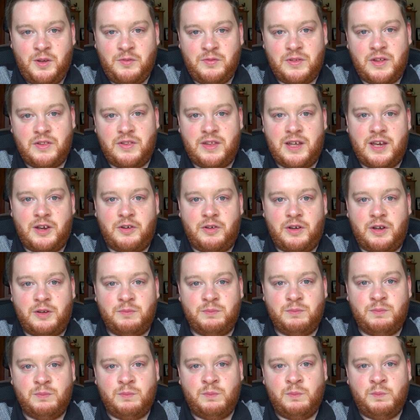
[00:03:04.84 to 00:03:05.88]
that they're a
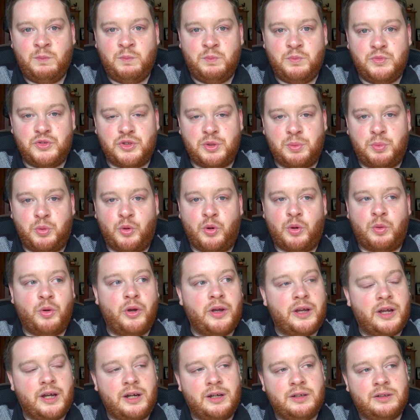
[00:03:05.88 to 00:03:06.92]
support
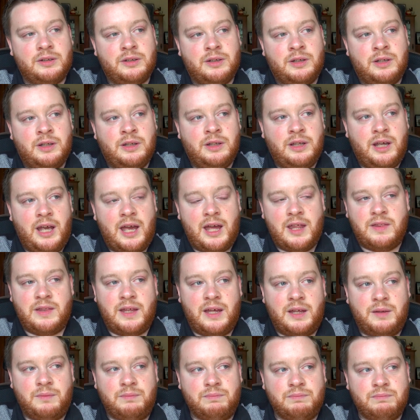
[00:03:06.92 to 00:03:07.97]
worker and
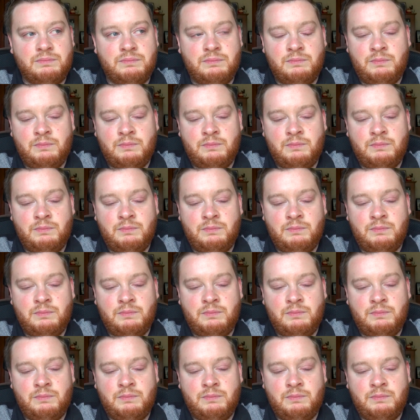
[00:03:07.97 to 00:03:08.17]
then